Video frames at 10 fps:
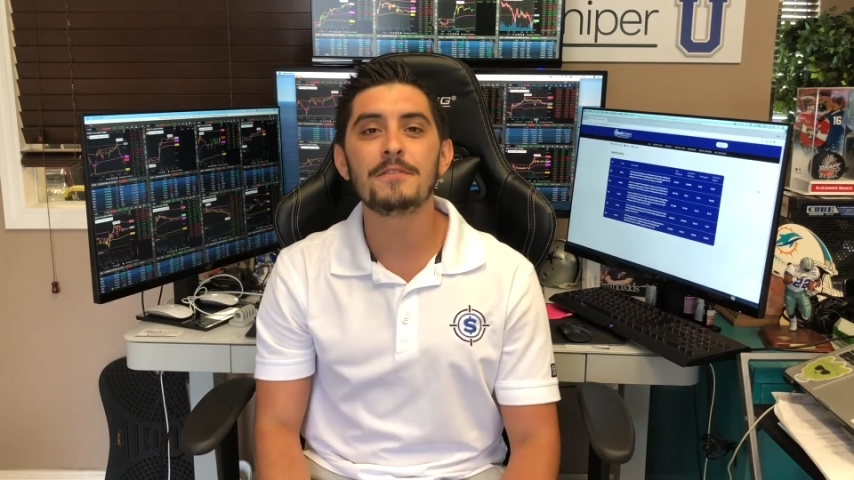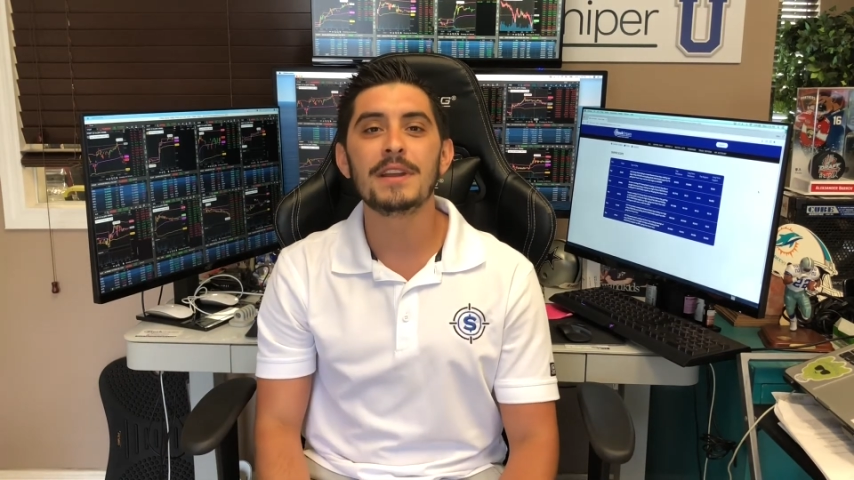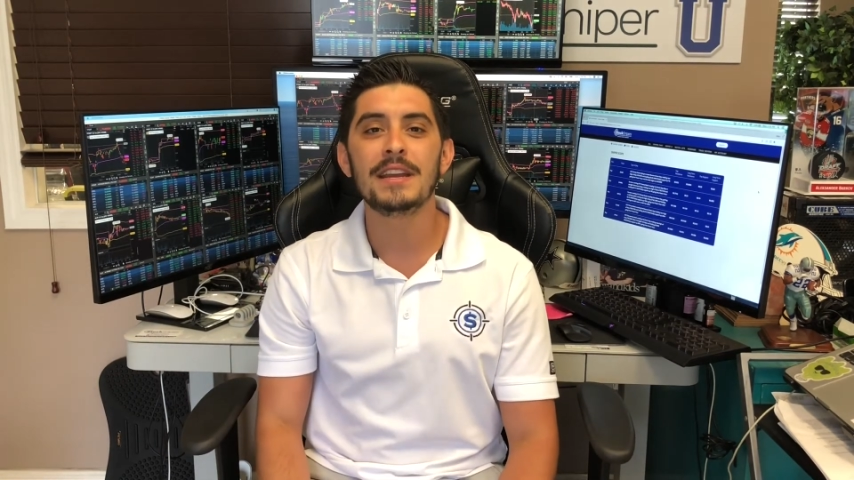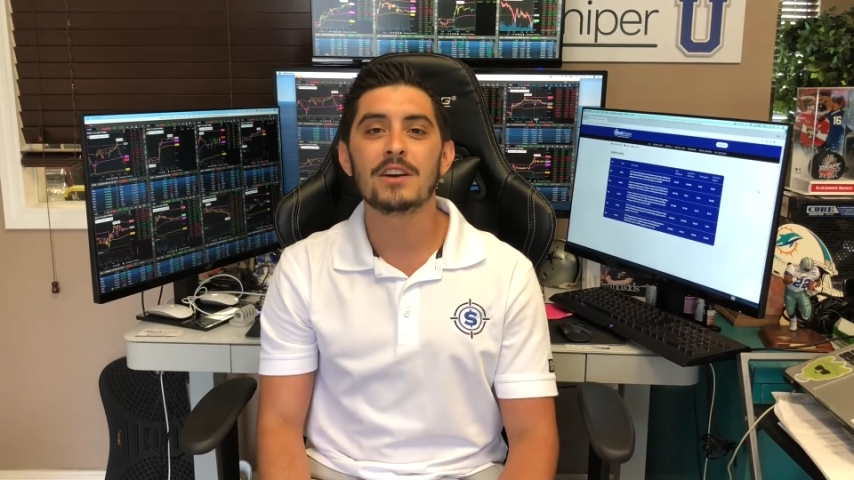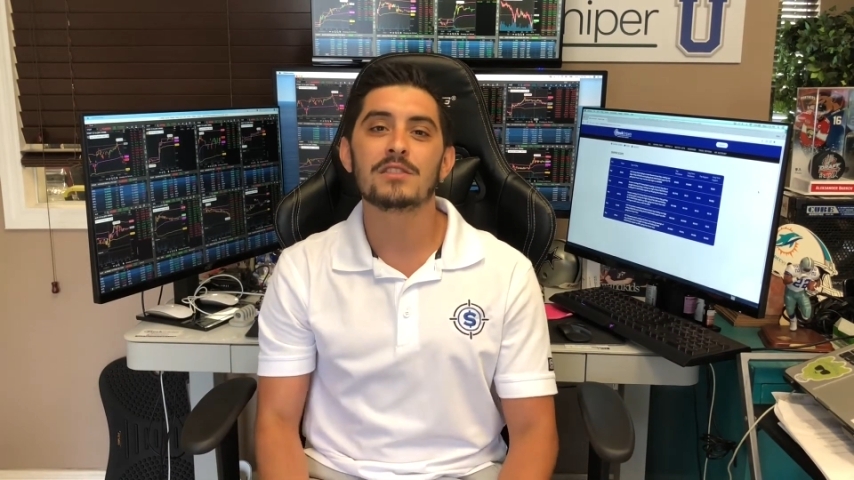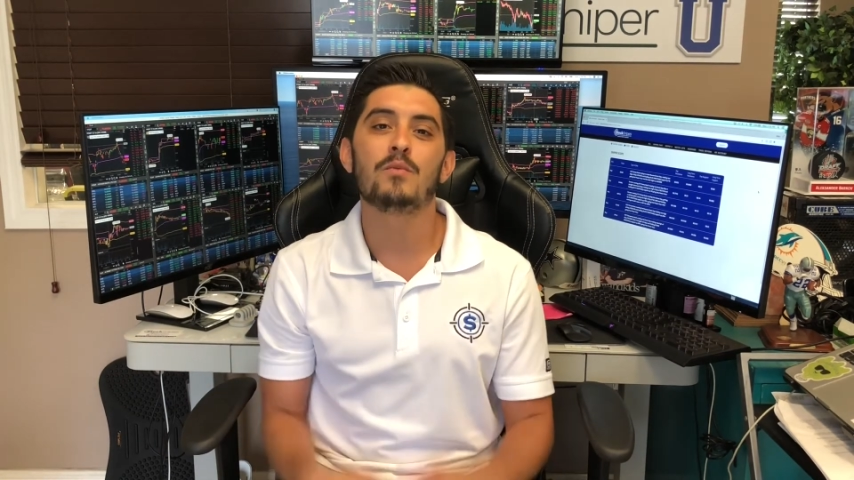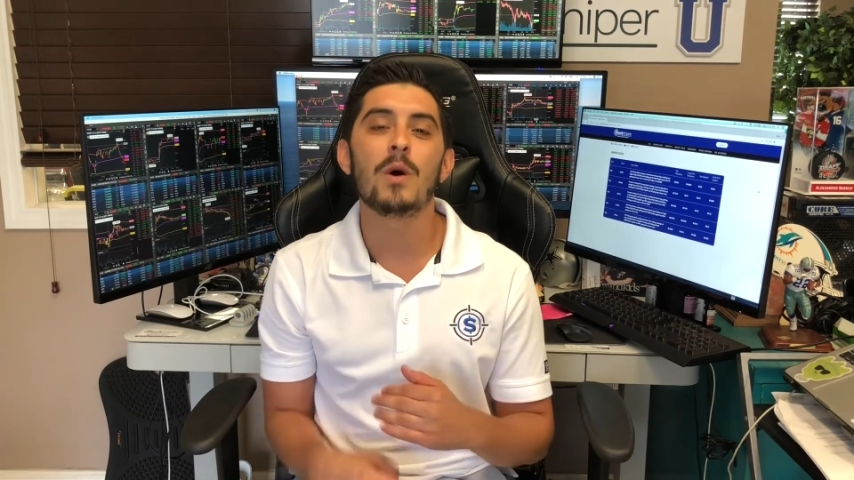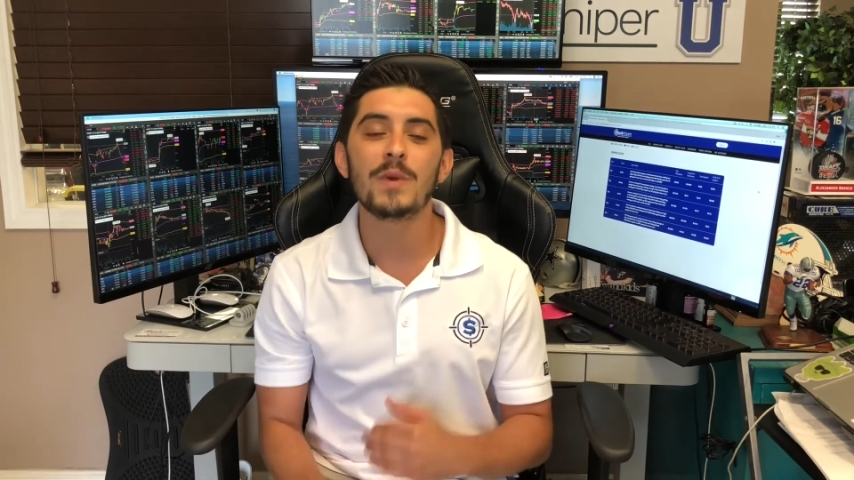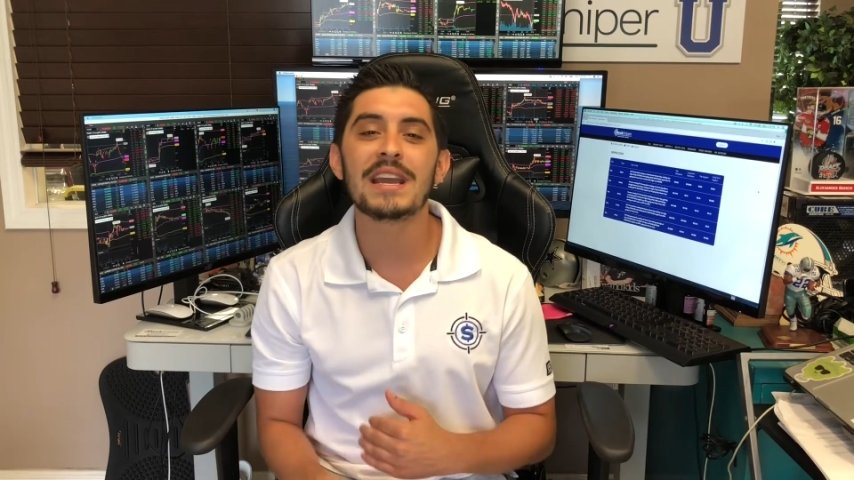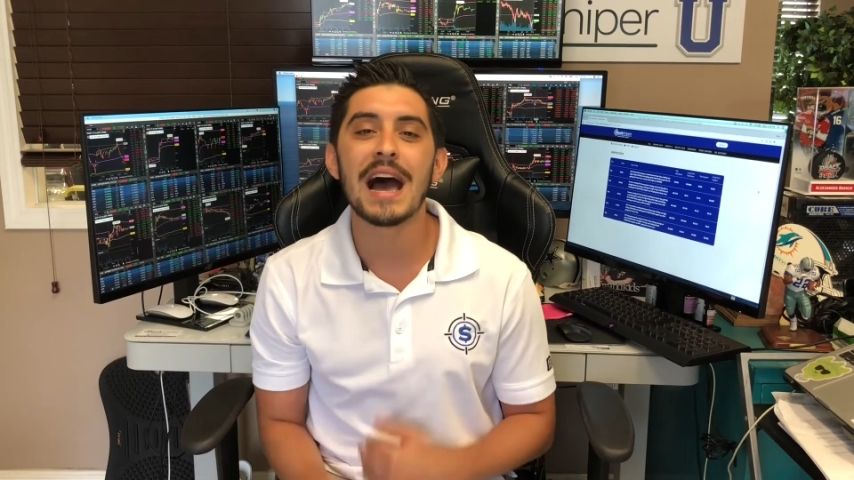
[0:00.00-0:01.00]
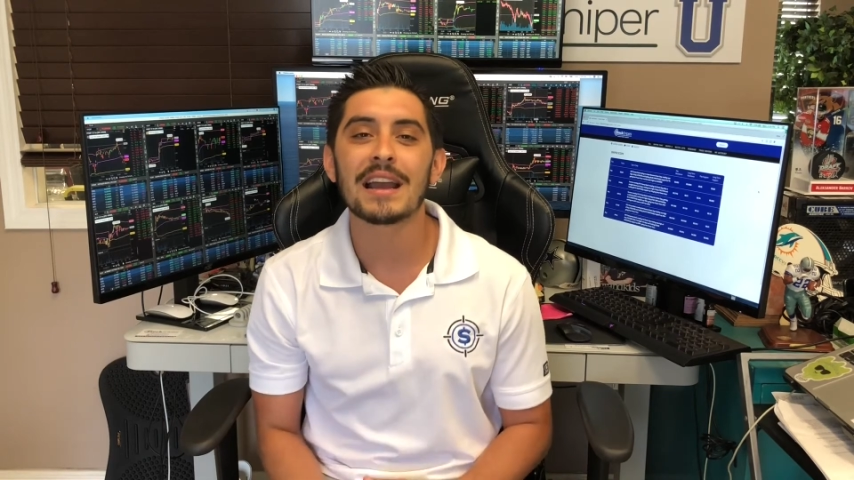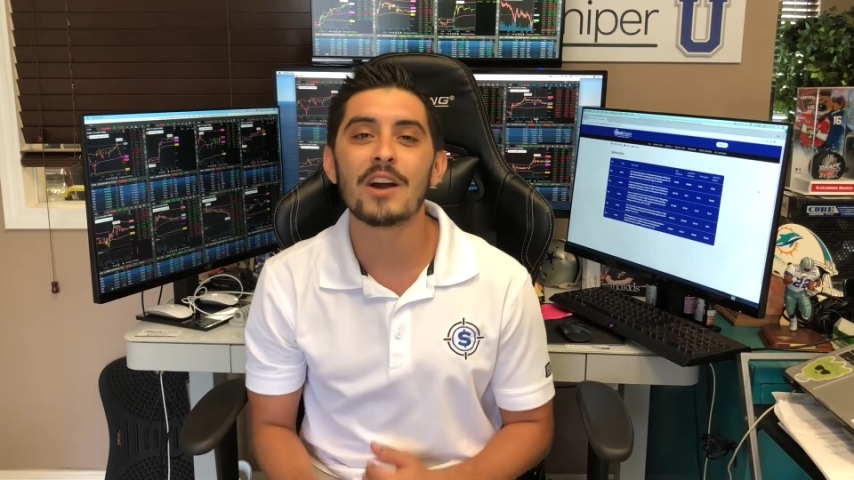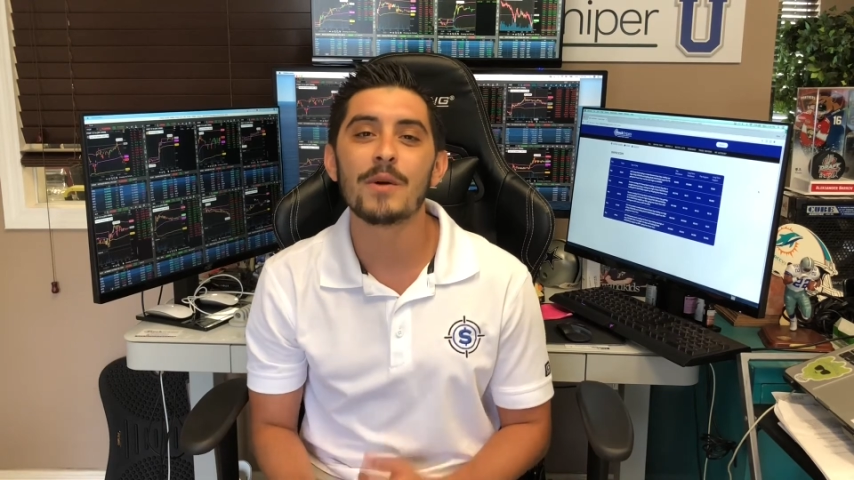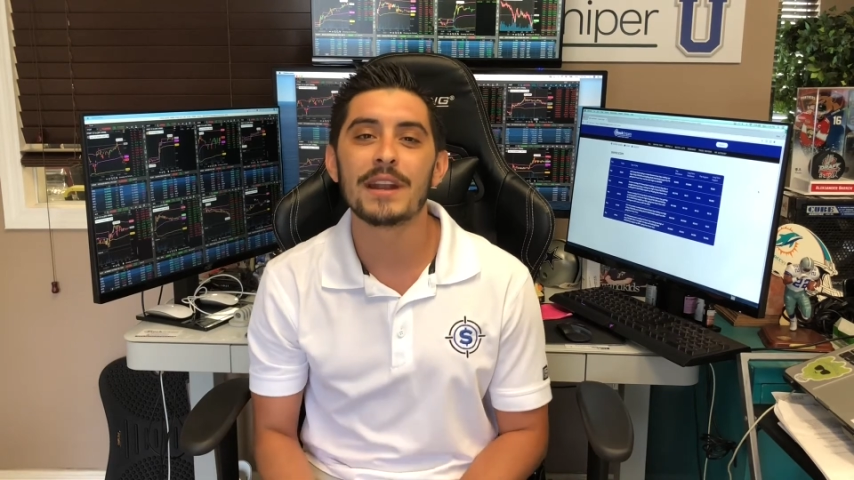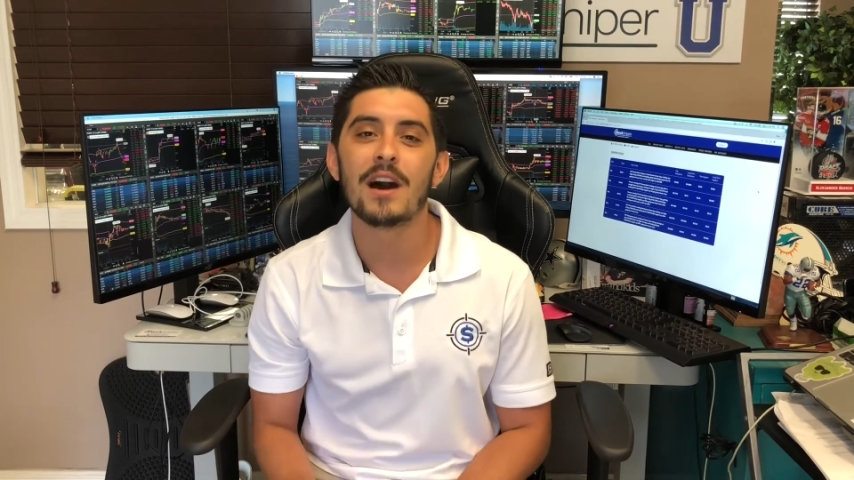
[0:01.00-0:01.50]
videos of what we got
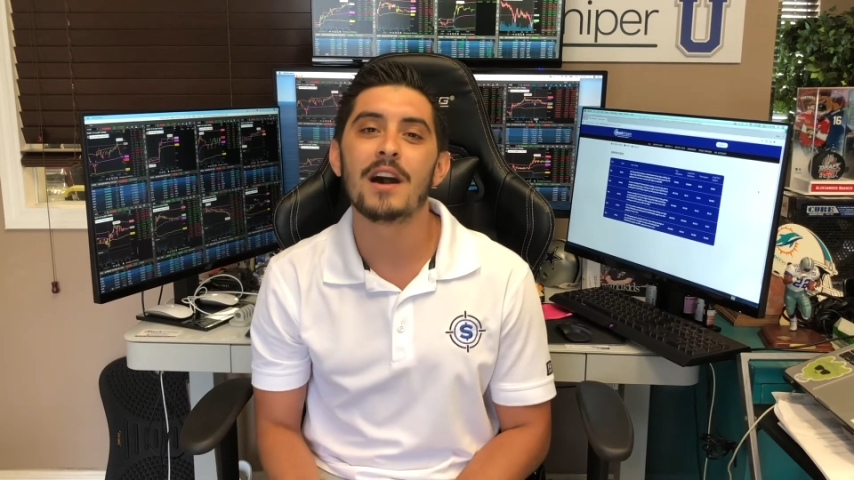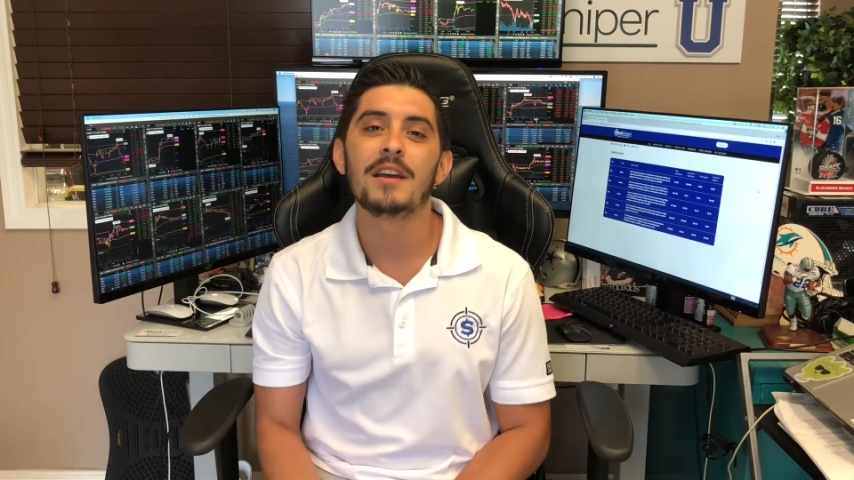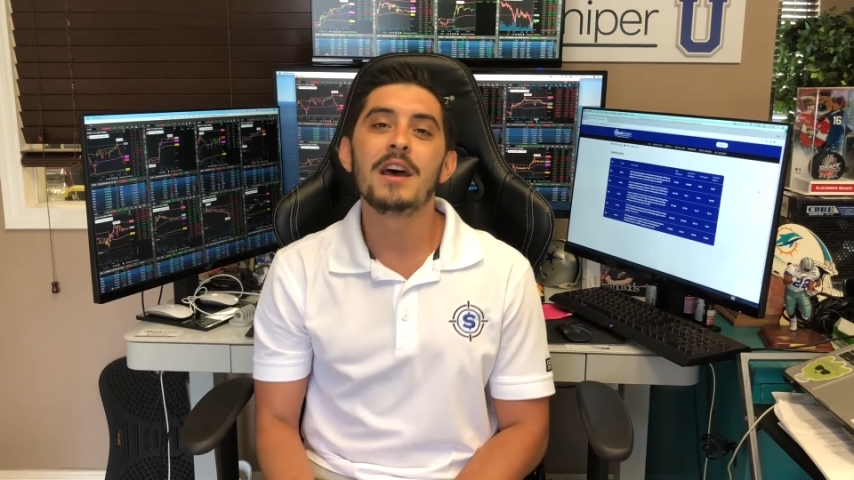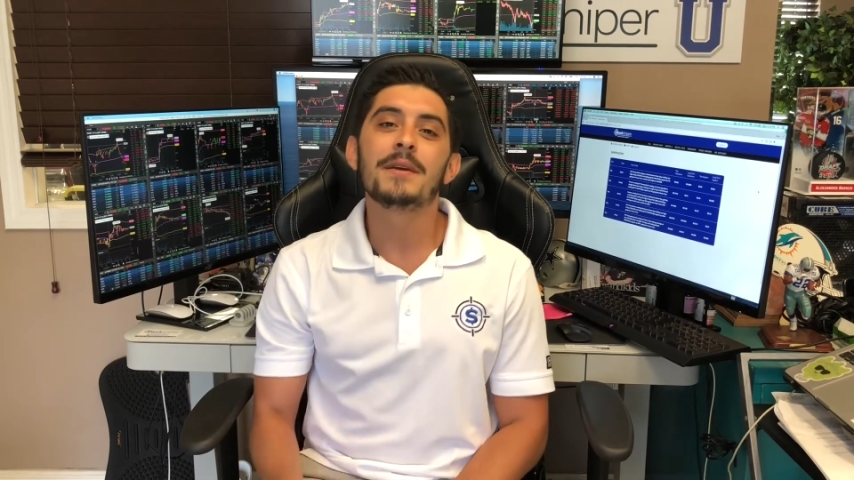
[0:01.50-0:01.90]
going on,